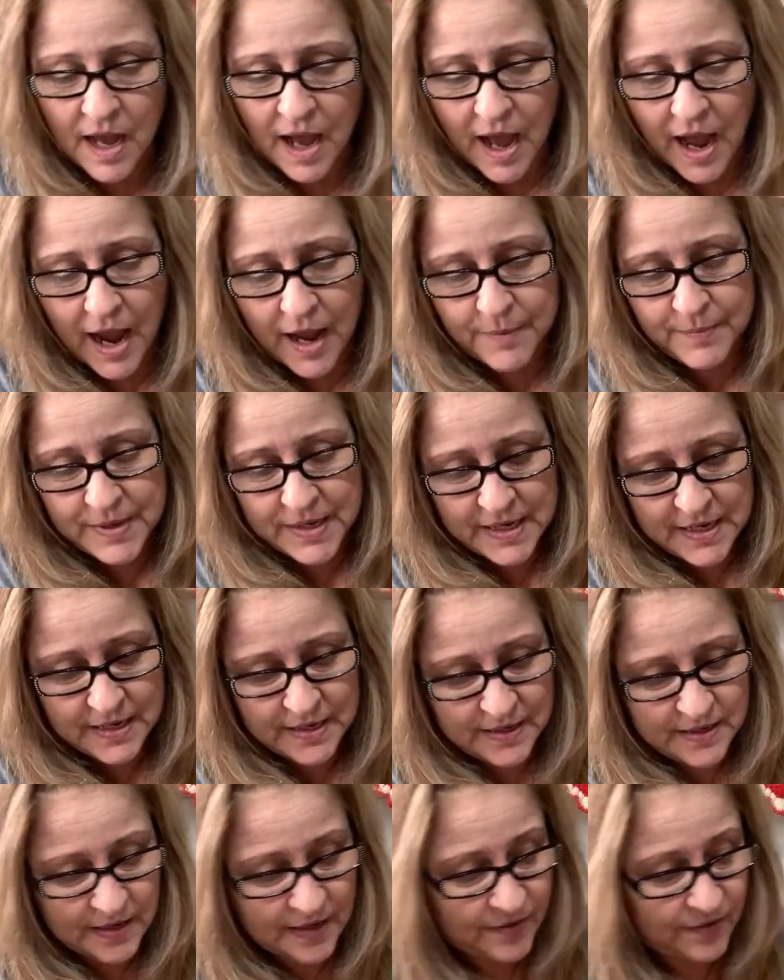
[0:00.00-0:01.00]
I
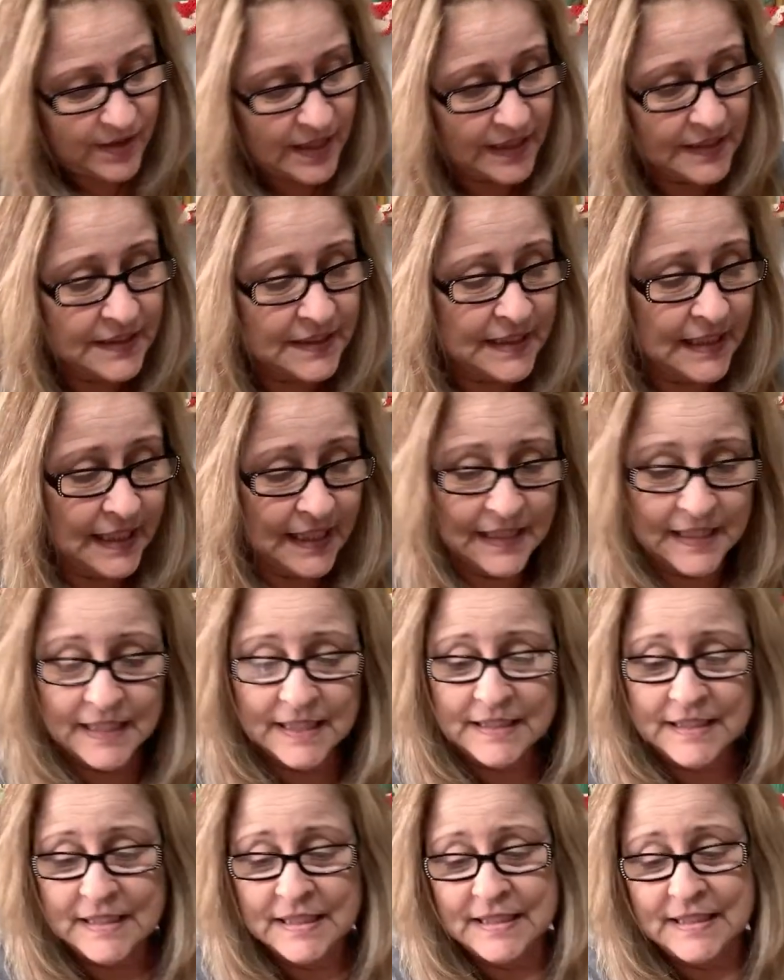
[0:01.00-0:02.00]
mean, this, and
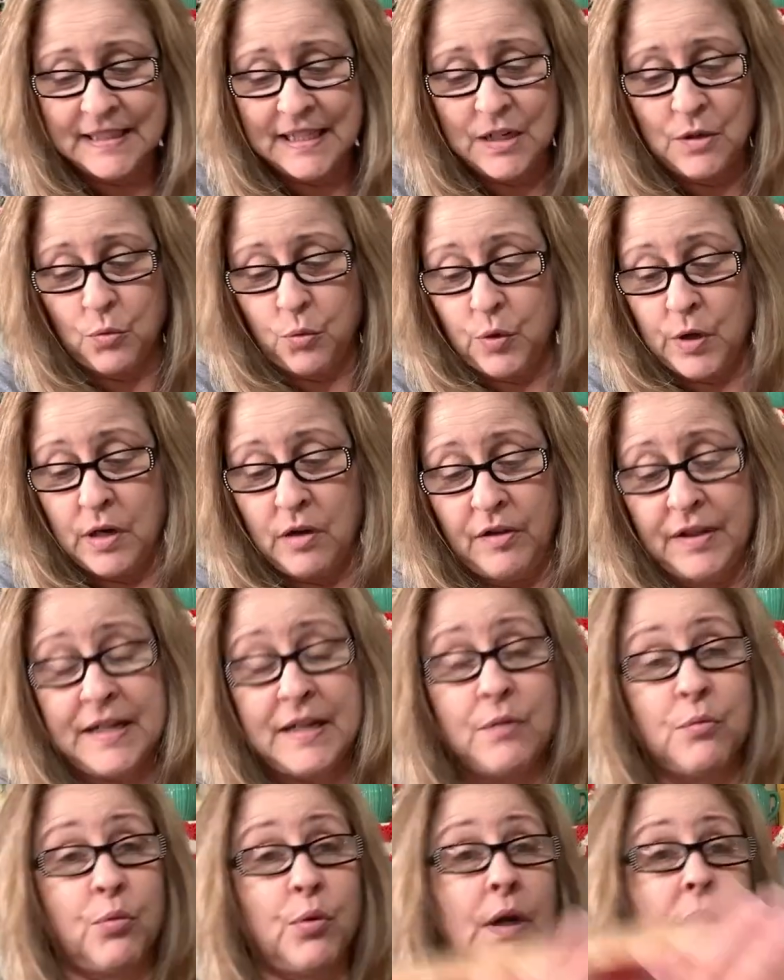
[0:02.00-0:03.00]
this is in really,
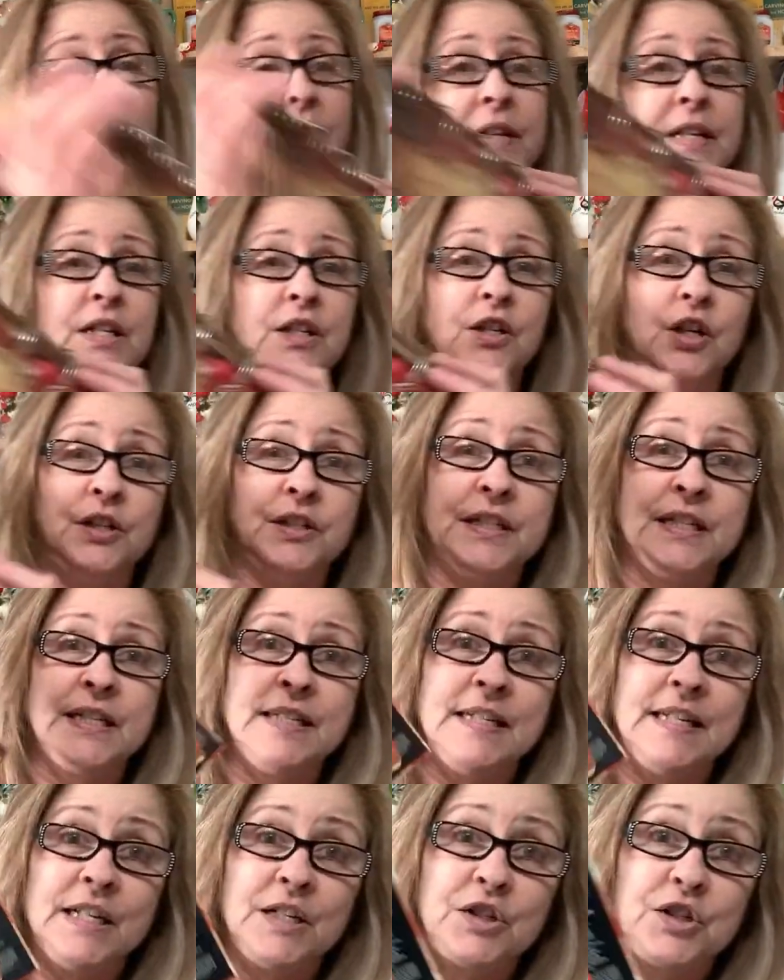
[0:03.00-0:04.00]
really good
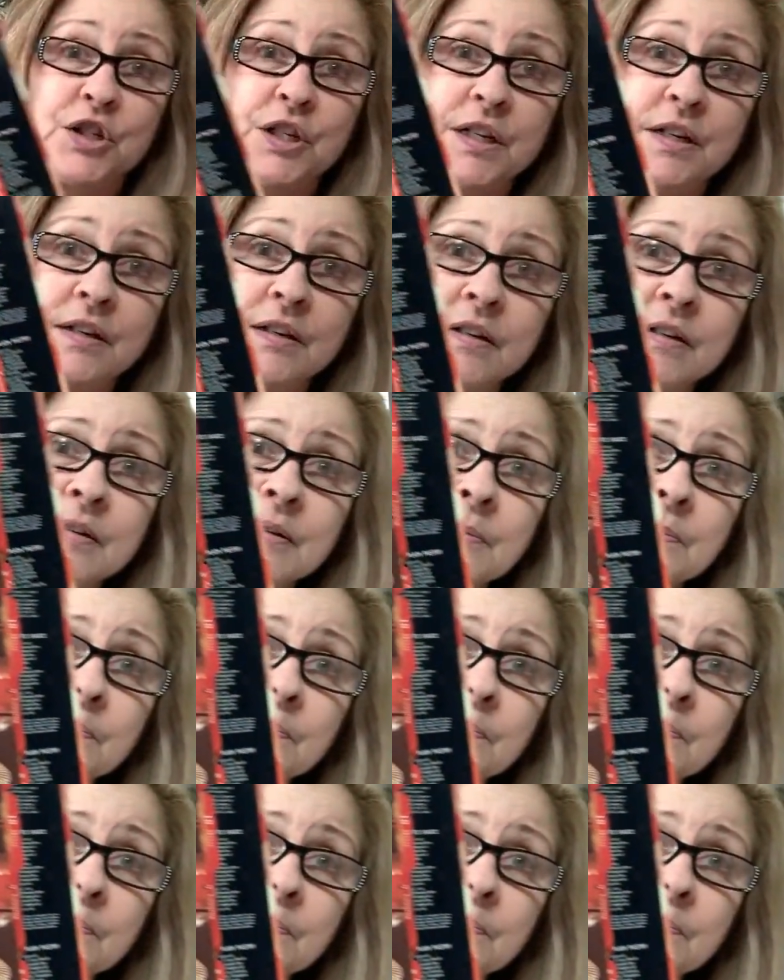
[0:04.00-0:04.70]
condition.